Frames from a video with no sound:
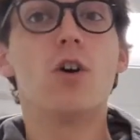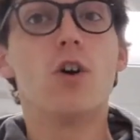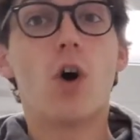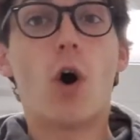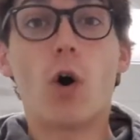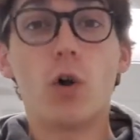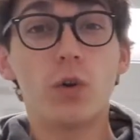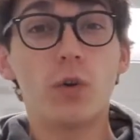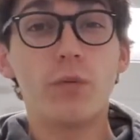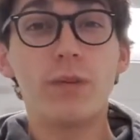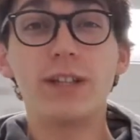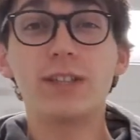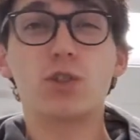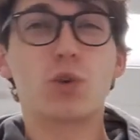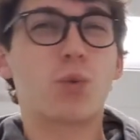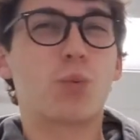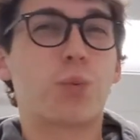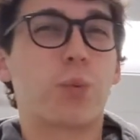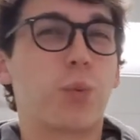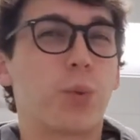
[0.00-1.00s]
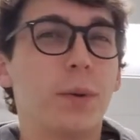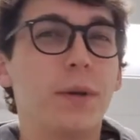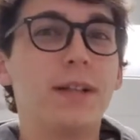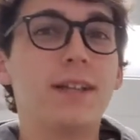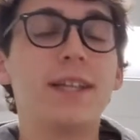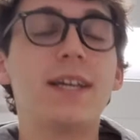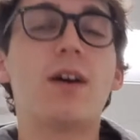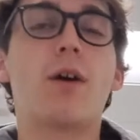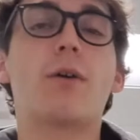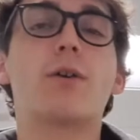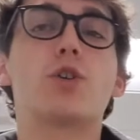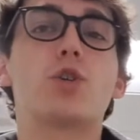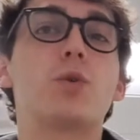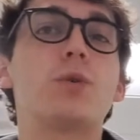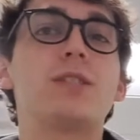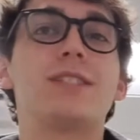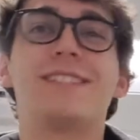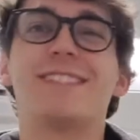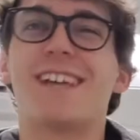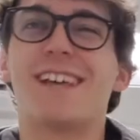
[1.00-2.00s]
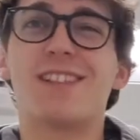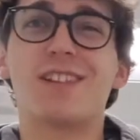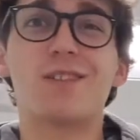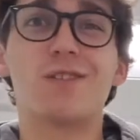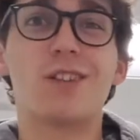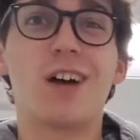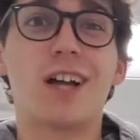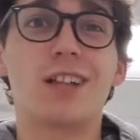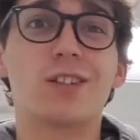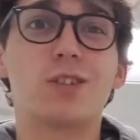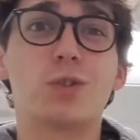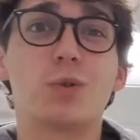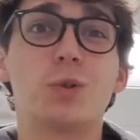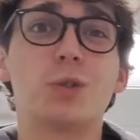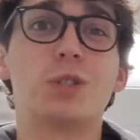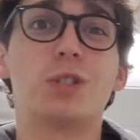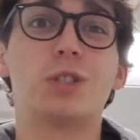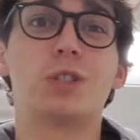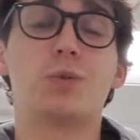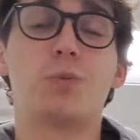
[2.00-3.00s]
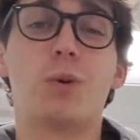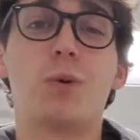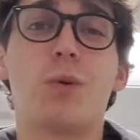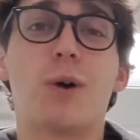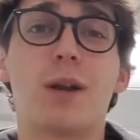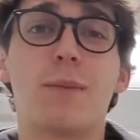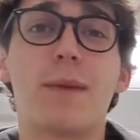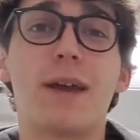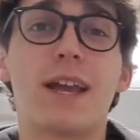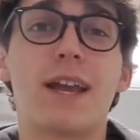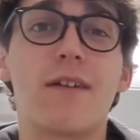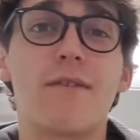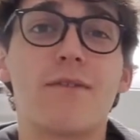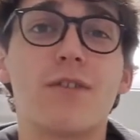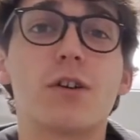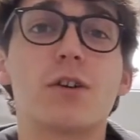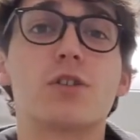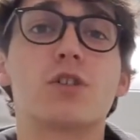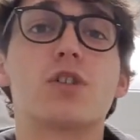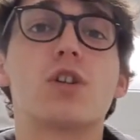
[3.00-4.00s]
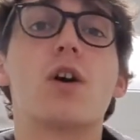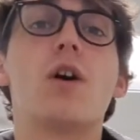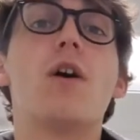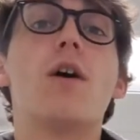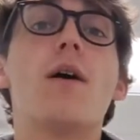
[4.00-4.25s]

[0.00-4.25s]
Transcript: all of these are really hard choices and they're not the choices we want to make at first